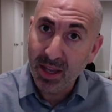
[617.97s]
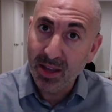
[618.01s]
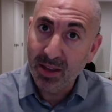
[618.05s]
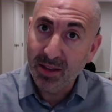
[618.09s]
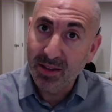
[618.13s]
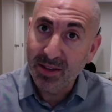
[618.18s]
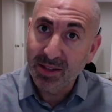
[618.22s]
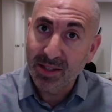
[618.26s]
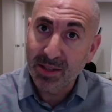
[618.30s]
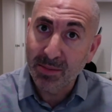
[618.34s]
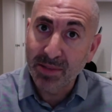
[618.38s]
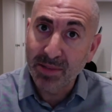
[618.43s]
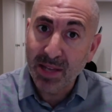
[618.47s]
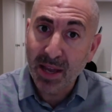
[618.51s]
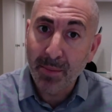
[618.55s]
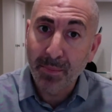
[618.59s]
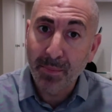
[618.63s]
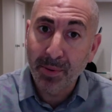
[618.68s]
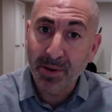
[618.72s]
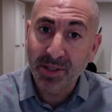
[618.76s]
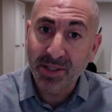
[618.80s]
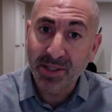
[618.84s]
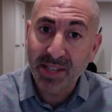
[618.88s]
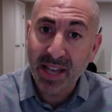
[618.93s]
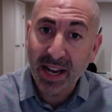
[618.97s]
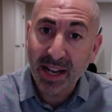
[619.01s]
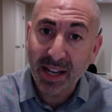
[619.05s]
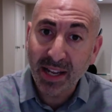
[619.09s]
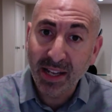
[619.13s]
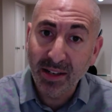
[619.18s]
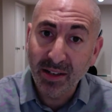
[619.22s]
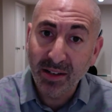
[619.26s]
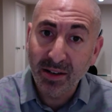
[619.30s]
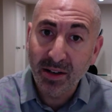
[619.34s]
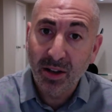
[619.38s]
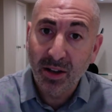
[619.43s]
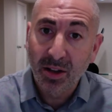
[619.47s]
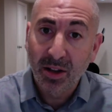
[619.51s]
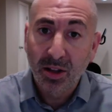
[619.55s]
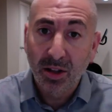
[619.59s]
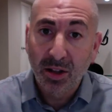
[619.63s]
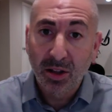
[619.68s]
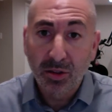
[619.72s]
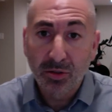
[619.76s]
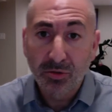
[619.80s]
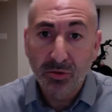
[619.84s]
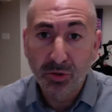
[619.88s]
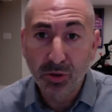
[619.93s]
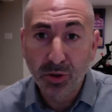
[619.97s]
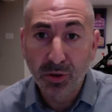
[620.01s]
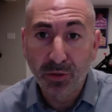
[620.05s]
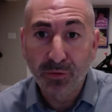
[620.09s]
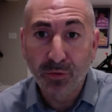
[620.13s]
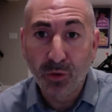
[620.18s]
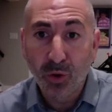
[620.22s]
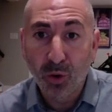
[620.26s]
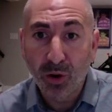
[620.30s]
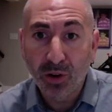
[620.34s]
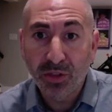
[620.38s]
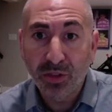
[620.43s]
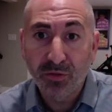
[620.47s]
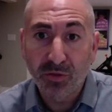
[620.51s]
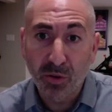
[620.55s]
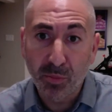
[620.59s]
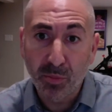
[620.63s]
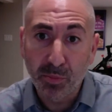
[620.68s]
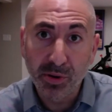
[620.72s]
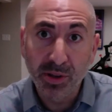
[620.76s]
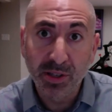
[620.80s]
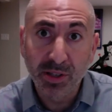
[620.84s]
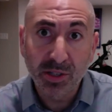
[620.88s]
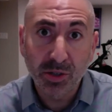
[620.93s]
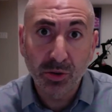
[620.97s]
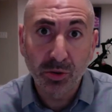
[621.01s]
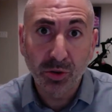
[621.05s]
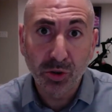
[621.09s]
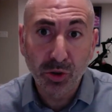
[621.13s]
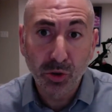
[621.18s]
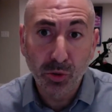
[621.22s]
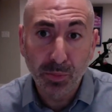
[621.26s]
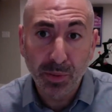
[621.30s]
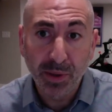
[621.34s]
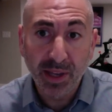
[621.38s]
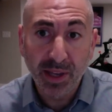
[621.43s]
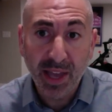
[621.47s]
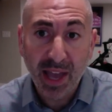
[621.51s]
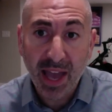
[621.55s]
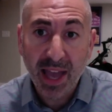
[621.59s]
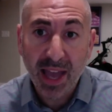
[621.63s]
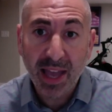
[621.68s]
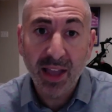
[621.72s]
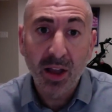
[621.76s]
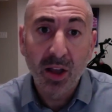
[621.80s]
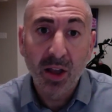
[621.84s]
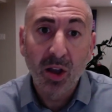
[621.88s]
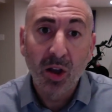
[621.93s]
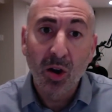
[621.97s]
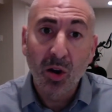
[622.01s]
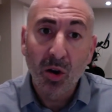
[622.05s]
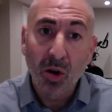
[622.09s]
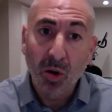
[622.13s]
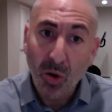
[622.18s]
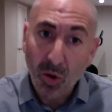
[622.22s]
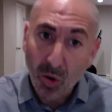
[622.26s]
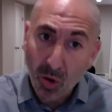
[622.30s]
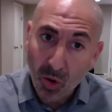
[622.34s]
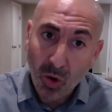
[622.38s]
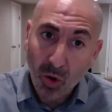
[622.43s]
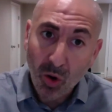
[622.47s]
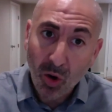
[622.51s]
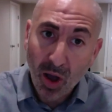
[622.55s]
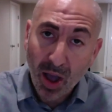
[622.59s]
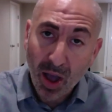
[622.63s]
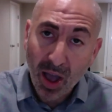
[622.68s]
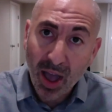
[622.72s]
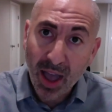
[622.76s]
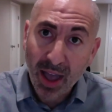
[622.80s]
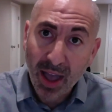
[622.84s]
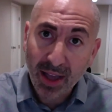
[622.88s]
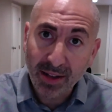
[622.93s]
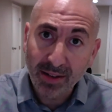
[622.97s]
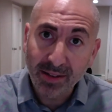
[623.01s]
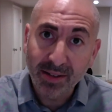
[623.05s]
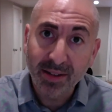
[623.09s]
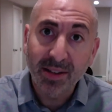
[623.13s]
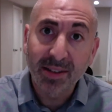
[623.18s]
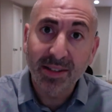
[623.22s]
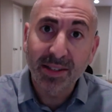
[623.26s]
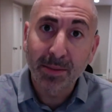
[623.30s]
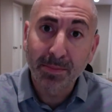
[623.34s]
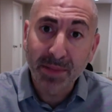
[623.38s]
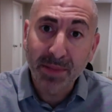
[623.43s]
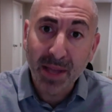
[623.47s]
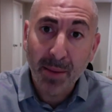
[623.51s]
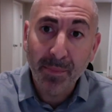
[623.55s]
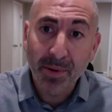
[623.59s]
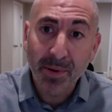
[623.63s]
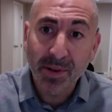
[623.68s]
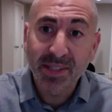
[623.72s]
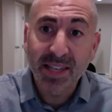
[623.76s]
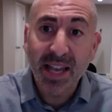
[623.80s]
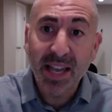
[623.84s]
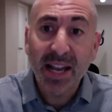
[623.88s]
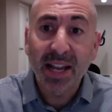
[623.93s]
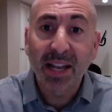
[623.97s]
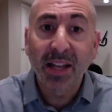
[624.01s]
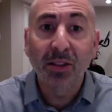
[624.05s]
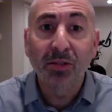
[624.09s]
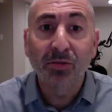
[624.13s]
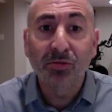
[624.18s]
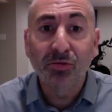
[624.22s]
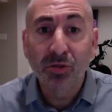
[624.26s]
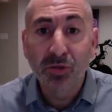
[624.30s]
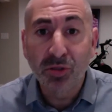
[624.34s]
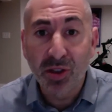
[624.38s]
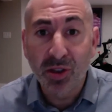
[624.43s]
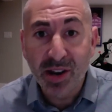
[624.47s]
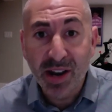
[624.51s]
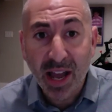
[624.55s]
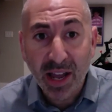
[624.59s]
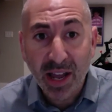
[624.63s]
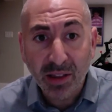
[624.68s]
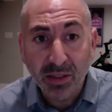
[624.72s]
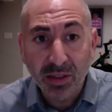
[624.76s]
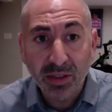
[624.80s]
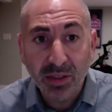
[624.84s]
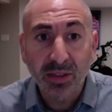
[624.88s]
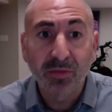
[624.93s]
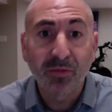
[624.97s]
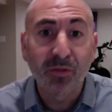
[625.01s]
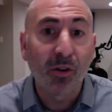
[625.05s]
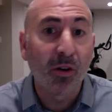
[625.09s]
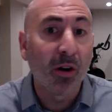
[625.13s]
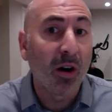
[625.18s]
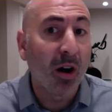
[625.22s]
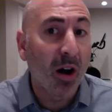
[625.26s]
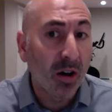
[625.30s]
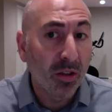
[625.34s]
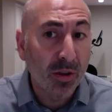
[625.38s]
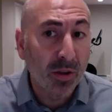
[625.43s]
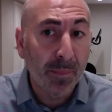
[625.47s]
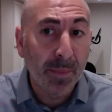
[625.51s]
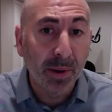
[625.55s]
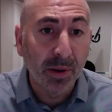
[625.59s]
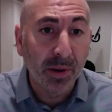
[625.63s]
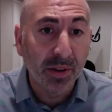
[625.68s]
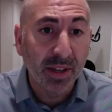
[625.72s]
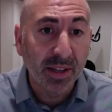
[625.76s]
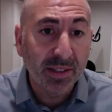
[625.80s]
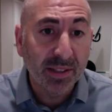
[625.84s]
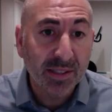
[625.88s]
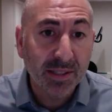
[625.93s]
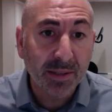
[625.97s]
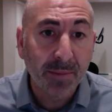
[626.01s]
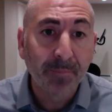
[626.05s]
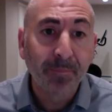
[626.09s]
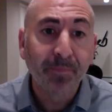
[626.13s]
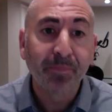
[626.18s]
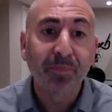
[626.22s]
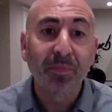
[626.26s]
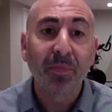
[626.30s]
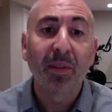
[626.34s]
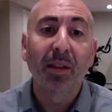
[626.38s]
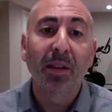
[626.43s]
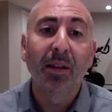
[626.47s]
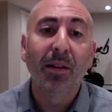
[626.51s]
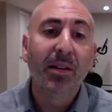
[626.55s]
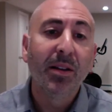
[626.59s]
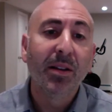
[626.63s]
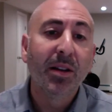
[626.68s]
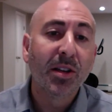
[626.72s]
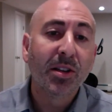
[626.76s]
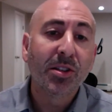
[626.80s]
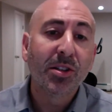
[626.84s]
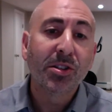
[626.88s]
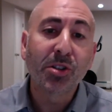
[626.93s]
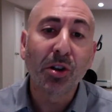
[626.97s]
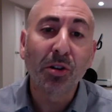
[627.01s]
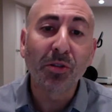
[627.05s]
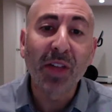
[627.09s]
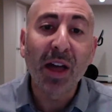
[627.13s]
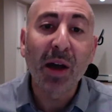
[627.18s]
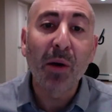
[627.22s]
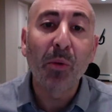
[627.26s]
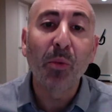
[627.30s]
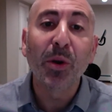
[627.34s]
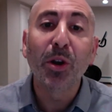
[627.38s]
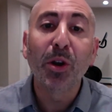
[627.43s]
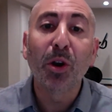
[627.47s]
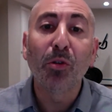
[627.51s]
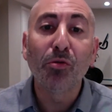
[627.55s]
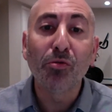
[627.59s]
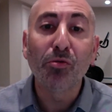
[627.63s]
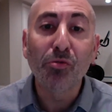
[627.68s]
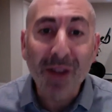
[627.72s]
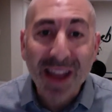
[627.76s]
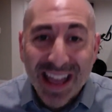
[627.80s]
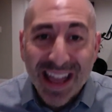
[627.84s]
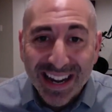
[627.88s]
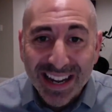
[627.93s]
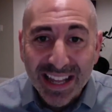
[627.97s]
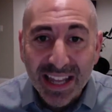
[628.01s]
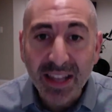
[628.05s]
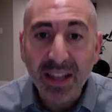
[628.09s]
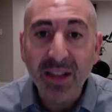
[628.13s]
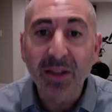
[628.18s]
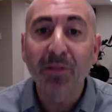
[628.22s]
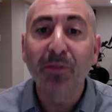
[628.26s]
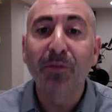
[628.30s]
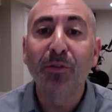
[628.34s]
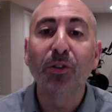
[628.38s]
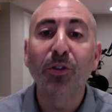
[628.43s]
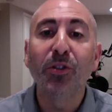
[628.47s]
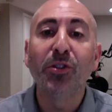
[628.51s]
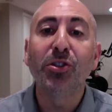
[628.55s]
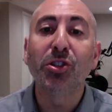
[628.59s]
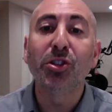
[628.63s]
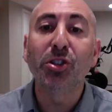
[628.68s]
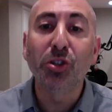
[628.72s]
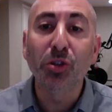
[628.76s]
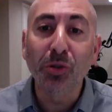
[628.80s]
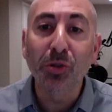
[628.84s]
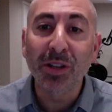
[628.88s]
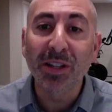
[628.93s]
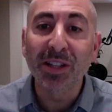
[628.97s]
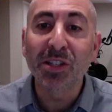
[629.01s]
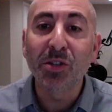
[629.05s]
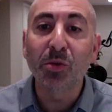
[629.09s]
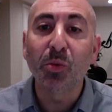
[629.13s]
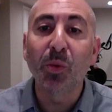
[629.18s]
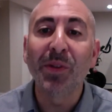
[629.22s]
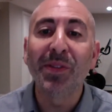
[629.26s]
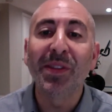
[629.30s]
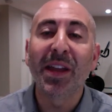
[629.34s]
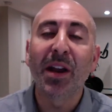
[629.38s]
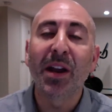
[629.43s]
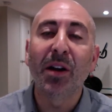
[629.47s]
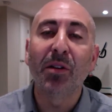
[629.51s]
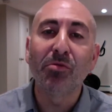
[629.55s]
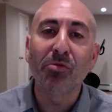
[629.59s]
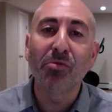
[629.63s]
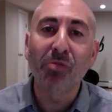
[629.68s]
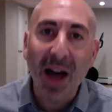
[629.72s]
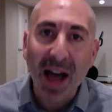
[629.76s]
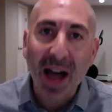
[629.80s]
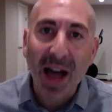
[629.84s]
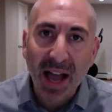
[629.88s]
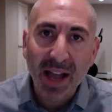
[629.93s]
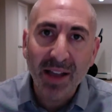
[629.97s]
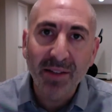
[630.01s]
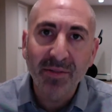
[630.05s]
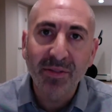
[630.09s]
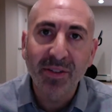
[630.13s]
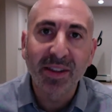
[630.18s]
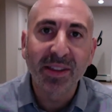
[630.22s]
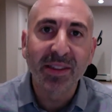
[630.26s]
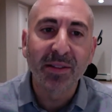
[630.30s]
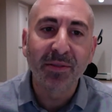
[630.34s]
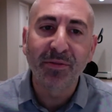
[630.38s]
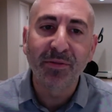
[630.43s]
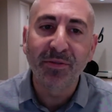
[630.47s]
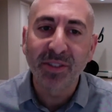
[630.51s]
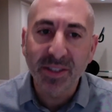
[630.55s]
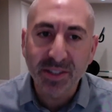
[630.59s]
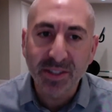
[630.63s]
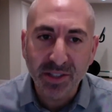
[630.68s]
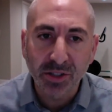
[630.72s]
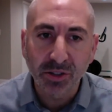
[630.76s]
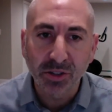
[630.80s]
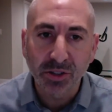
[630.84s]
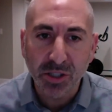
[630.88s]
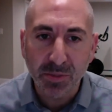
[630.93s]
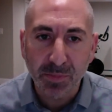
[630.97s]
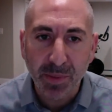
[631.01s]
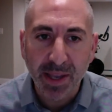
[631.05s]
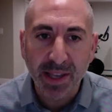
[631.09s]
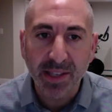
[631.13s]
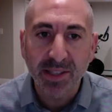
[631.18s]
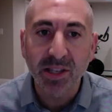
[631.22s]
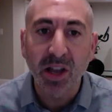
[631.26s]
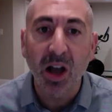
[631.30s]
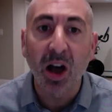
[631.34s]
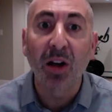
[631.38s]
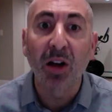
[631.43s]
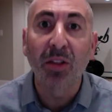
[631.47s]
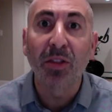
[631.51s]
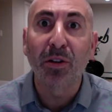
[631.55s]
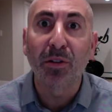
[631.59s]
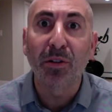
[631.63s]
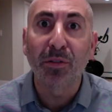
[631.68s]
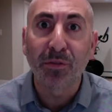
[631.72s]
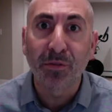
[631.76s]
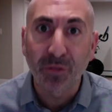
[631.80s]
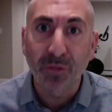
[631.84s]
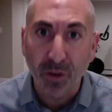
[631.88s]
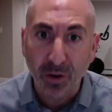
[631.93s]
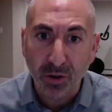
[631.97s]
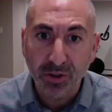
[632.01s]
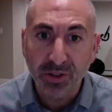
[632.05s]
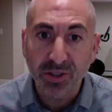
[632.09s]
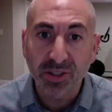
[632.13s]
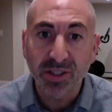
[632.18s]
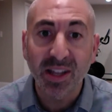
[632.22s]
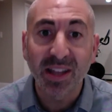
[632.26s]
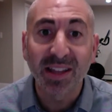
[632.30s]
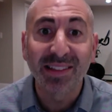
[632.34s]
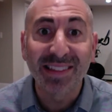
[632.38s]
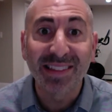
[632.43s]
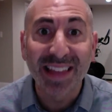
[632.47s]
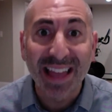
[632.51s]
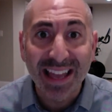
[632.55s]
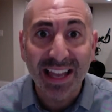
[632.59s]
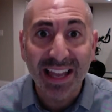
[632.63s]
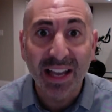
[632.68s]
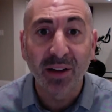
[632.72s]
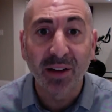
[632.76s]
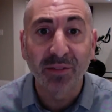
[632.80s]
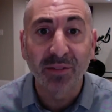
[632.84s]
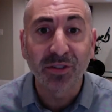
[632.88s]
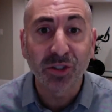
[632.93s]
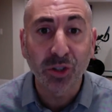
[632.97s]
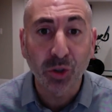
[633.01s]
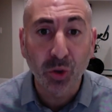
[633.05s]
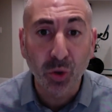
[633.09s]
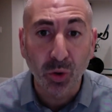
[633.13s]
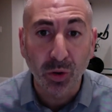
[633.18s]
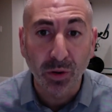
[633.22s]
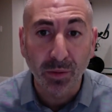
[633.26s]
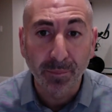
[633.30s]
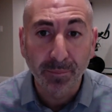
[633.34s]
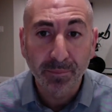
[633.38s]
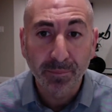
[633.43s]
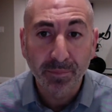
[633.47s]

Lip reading: September 2nd through the 4th for preschool UPK, and September 2nd through the 9th for our other buildings, so that we are ready for the students when they arrive in the physical space on their first day of school.